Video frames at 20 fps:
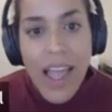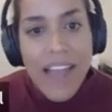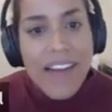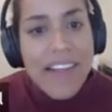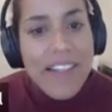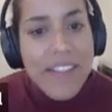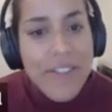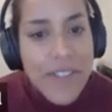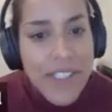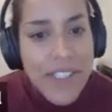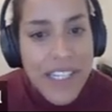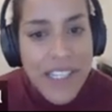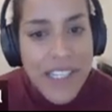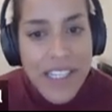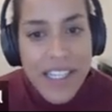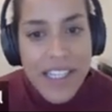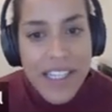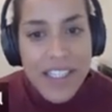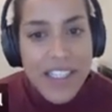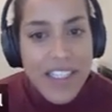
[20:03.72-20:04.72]
And
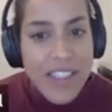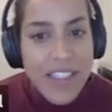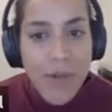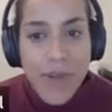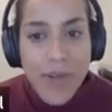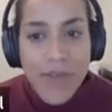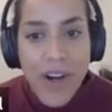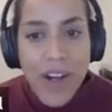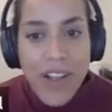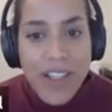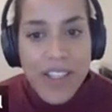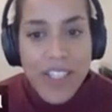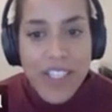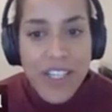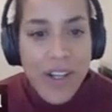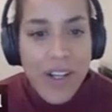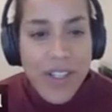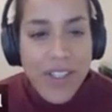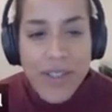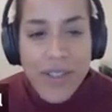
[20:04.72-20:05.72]
interestingly, the disk's
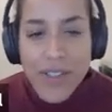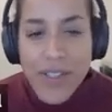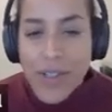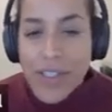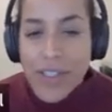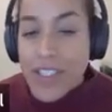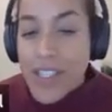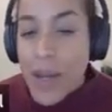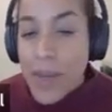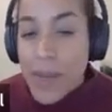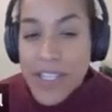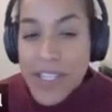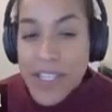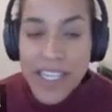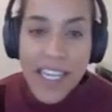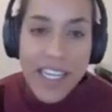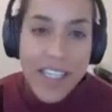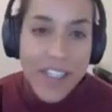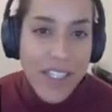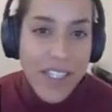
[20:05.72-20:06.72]
morphology also shows some
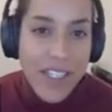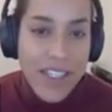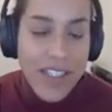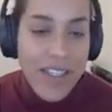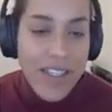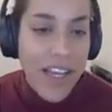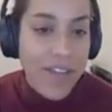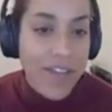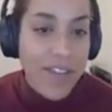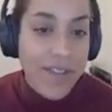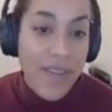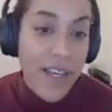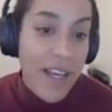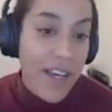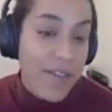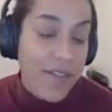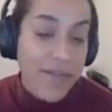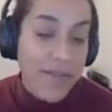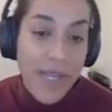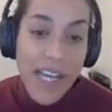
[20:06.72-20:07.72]
indications of
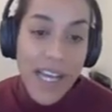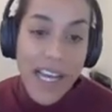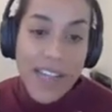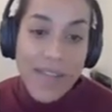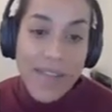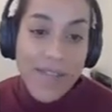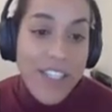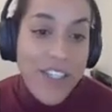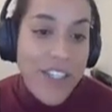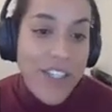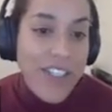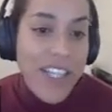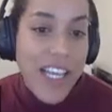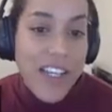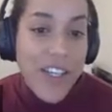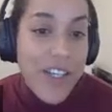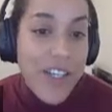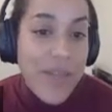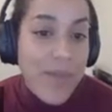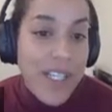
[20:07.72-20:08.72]
features
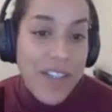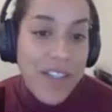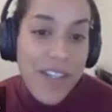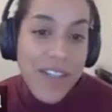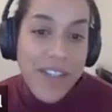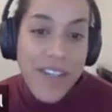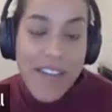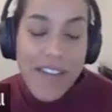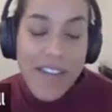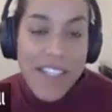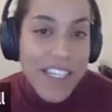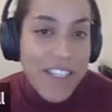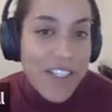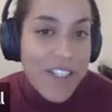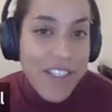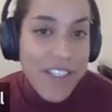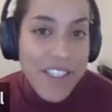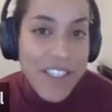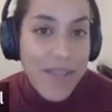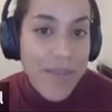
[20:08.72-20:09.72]
that could be due to
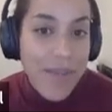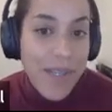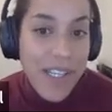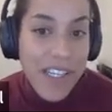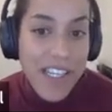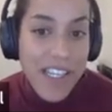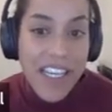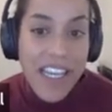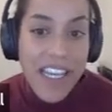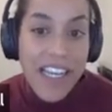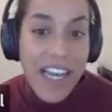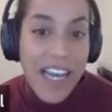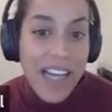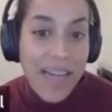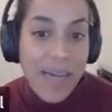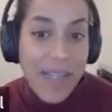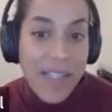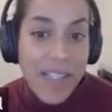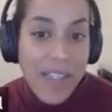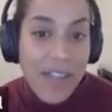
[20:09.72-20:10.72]
gravitational instability in
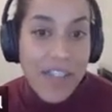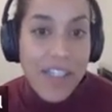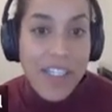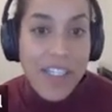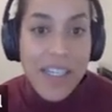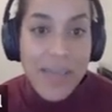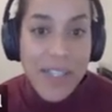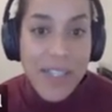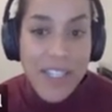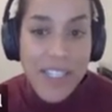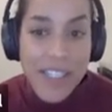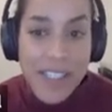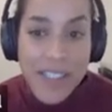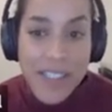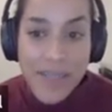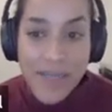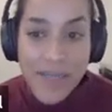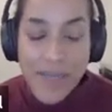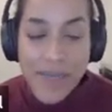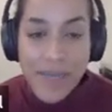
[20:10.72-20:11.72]
high-resolution
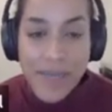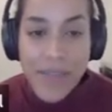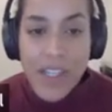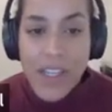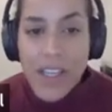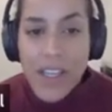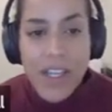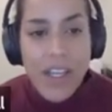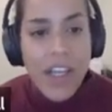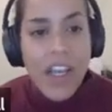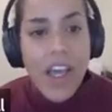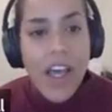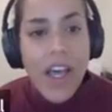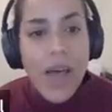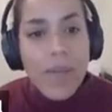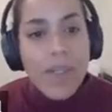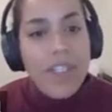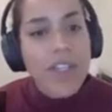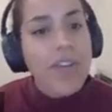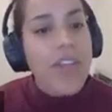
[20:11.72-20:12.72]
images.
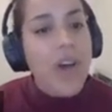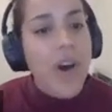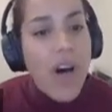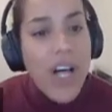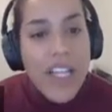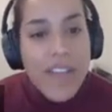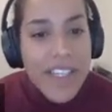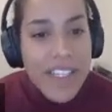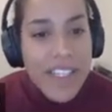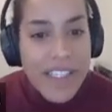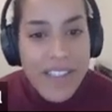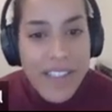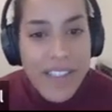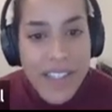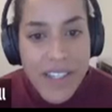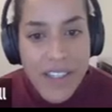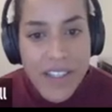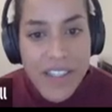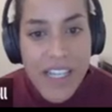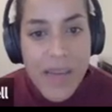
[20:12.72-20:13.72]
But note that all of the disks
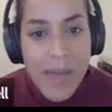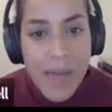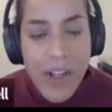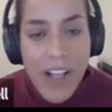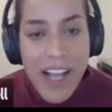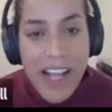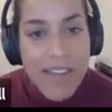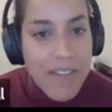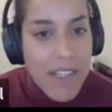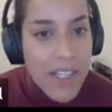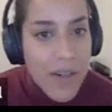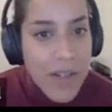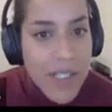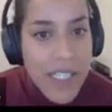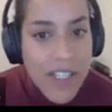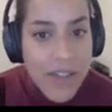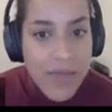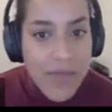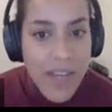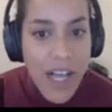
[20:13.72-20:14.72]
in our sample have low
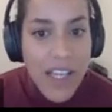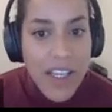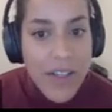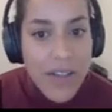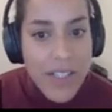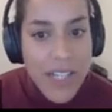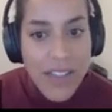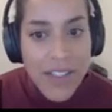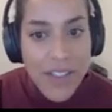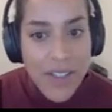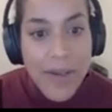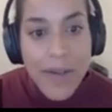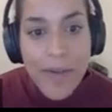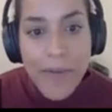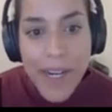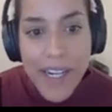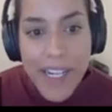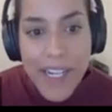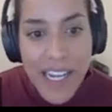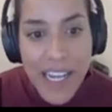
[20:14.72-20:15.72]
Q values at certain
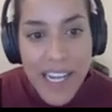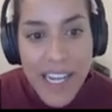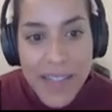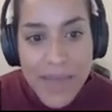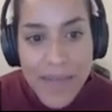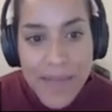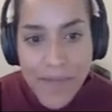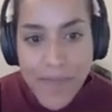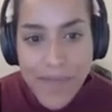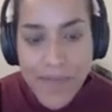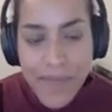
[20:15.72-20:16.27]
radii.